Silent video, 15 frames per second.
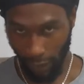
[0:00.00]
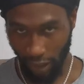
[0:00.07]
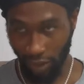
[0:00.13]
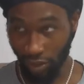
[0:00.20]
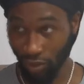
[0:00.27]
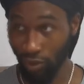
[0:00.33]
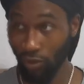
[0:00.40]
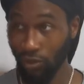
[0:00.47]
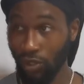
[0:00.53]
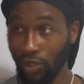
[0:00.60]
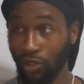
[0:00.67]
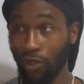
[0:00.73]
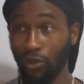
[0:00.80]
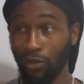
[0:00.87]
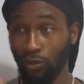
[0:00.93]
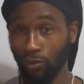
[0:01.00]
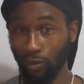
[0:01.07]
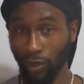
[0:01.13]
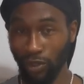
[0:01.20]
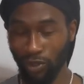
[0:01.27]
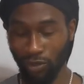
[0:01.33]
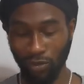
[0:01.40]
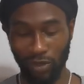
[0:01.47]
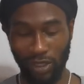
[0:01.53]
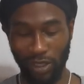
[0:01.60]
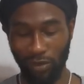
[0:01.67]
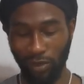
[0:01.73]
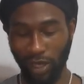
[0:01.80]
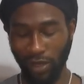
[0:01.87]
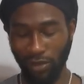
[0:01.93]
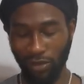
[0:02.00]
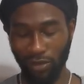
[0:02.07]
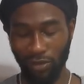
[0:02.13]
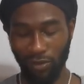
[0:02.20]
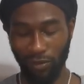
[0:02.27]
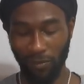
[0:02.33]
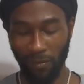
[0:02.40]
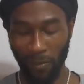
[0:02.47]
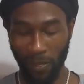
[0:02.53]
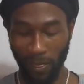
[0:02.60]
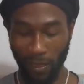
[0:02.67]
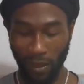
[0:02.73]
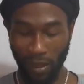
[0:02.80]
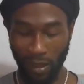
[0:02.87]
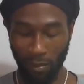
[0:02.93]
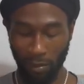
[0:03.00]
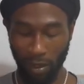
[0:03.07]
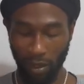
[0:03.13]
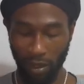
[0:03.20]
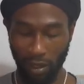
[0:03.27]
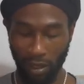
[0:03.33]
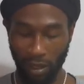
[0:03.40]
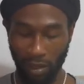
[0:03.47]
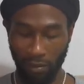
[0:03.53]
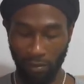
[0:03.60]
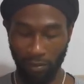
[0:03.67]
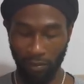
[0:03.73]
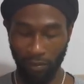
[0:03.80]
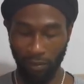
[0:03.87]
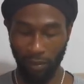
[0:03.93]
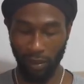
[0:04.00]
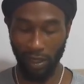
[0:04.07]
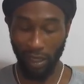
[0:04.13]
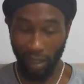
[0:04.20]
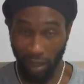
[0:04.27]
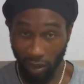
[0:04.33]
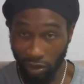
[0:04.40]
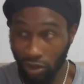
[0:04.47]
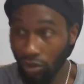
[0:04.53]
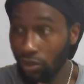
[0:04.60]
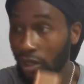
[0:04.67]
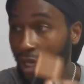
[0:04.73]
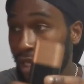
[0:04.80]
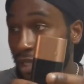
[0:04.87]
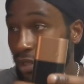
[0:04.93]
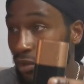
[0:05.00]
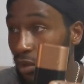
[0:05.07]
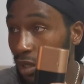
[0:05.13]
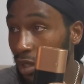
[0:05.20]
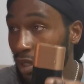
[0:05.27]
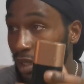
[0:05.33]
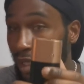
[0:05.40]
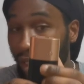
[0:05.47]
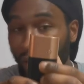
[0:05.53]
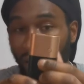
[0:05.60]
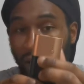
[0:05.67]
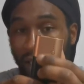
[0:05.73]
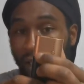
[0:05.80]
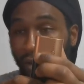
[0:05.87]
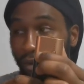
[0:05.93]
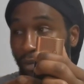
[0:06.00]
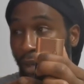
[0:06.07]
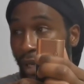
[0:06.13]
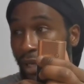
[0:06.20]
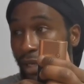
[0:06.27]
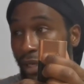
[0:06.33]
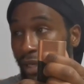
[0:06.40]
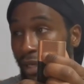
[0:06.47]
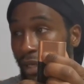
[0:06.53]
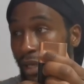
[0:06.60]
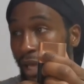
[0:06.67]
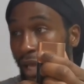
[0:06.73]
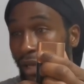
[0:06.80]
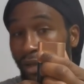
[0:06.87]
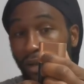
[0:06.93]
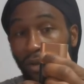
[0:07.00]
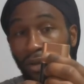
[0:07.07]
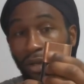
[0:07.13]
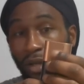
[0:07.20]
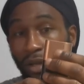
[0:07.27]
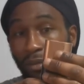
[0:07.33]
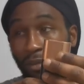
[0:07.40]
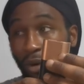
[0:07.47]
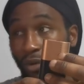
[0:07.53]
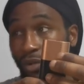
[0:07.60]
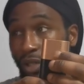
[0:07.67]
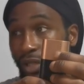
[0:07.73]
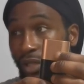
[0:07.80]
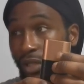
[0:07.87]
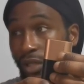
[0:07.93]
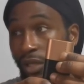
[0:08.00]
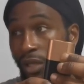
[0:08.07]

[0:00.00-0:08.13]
it just goes to show what Duracell can do. But um, yeah, I'll show you guys it quickly. It has a little button like uh, most,